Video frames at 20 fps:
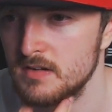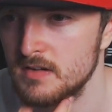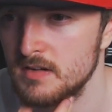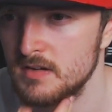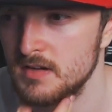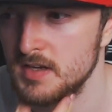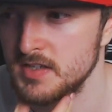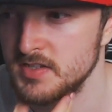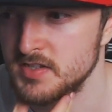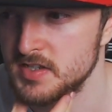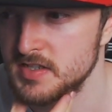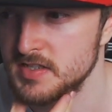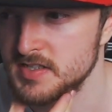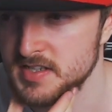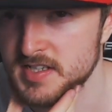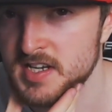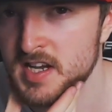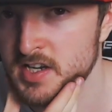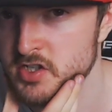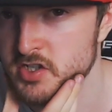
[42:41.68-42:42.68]
is a
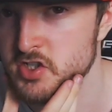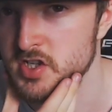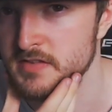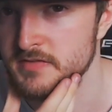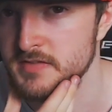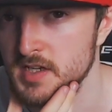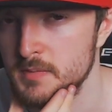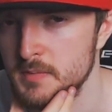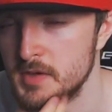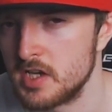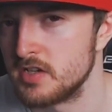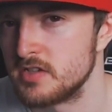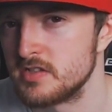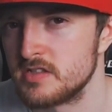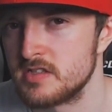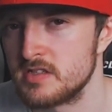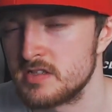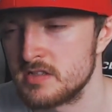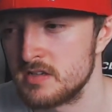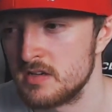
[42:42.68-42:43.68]
Titan Shifter?
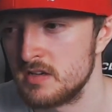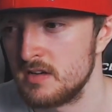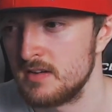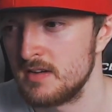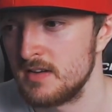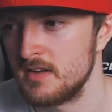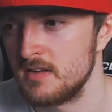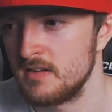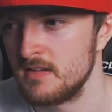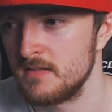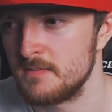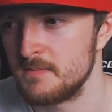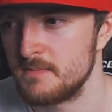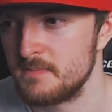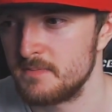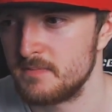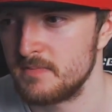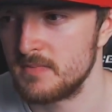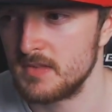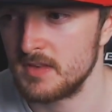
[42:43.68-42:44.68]
Because,
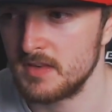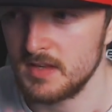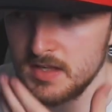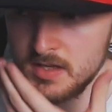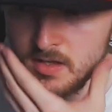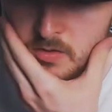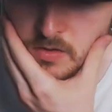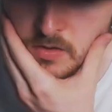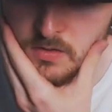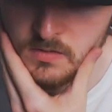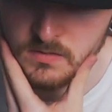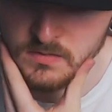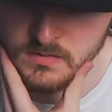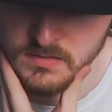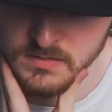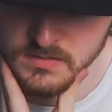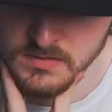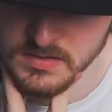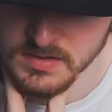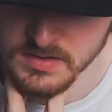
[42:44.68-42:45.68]
you know,
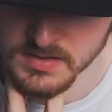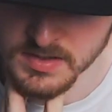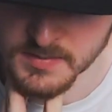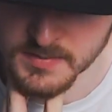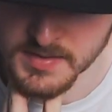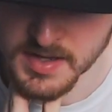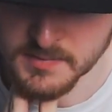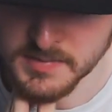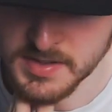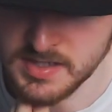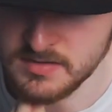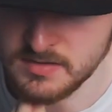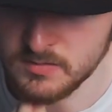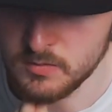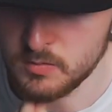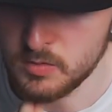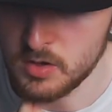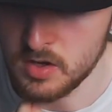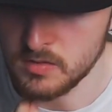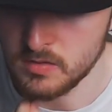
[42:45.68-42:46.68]
I mean,
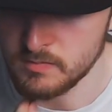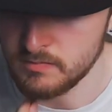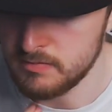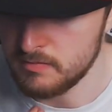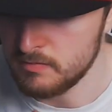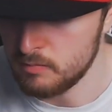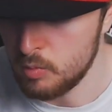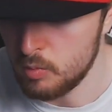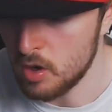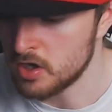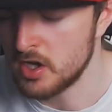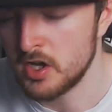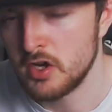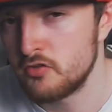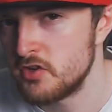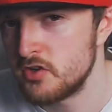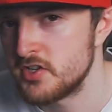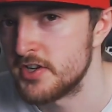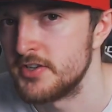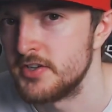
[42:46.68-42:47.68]
what can
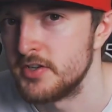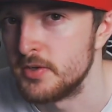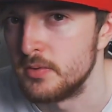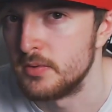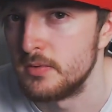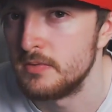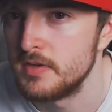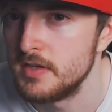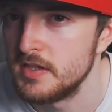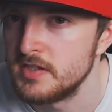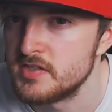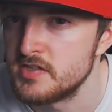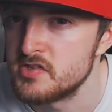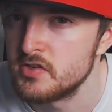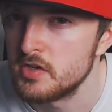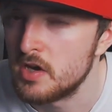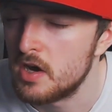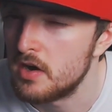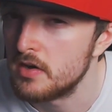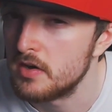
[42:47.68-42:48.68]
Grisha do? He's
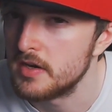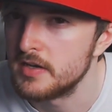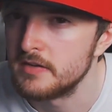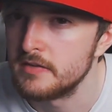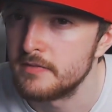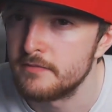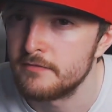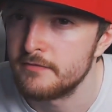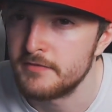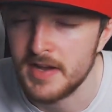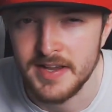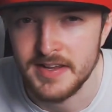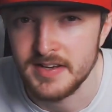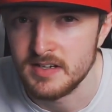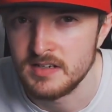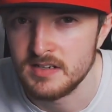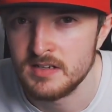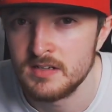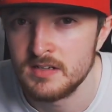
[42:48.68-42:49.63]
not a fighter.